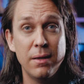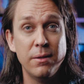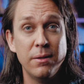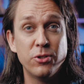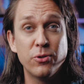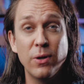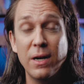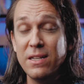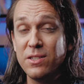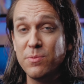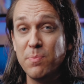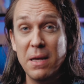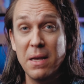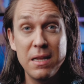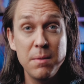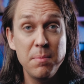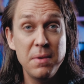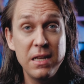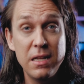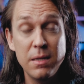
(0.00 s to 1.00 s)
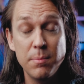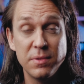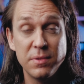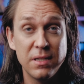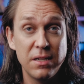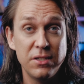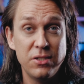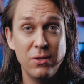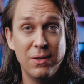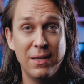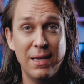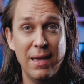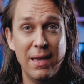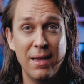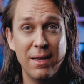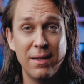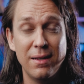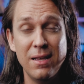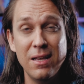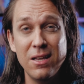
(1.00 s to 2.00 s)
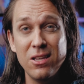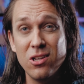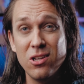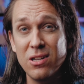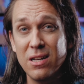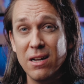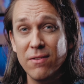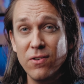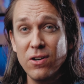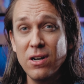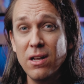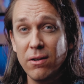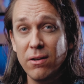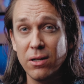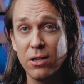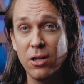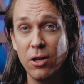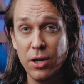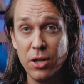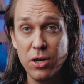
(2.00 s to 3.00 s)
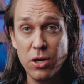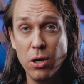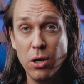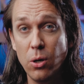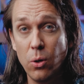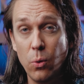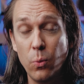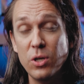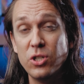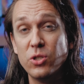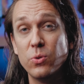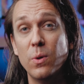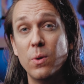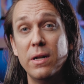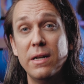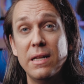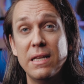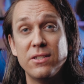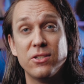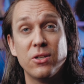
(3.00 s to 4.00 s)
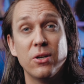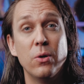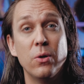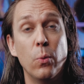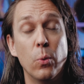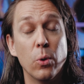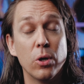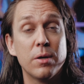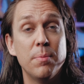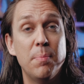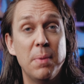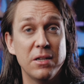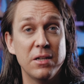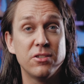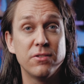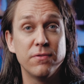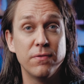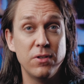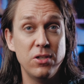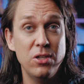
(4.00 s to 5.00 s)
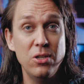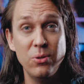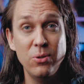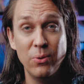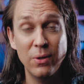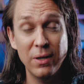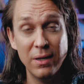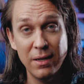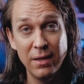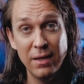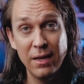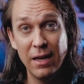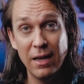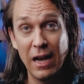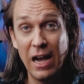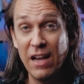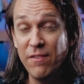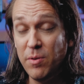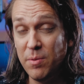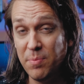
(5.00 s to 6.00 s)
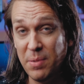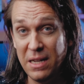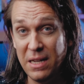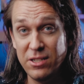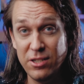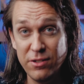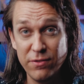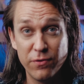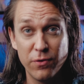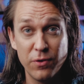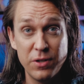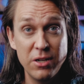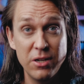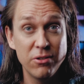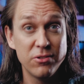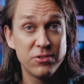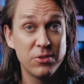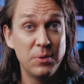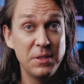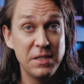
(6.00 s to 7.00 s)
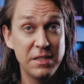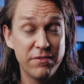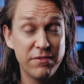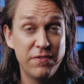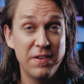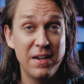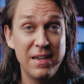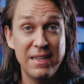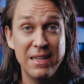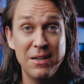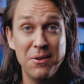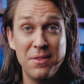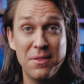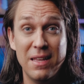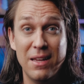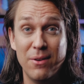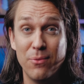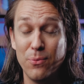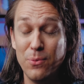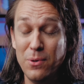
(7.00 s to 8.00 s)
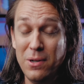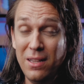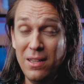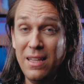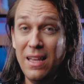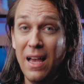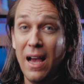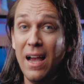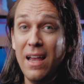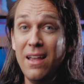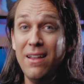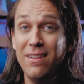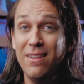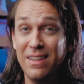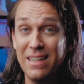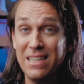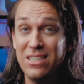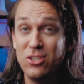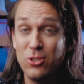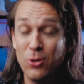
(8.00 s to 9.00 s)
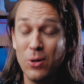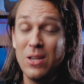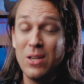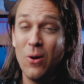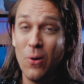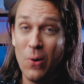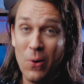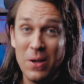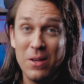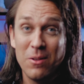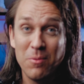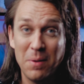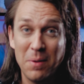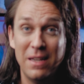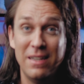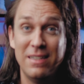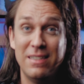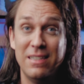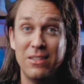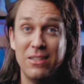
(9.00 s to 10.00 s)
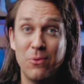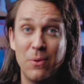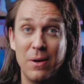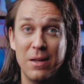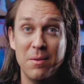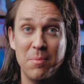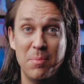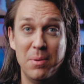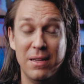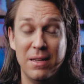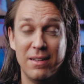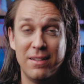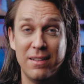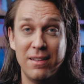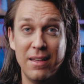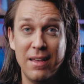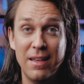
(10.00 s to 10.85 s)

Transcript: Try as many mediums as you can. You're never gonna know which one is gonna work best for you. I've been painting for years only to find out that really I enjoy oil painting quite a bit.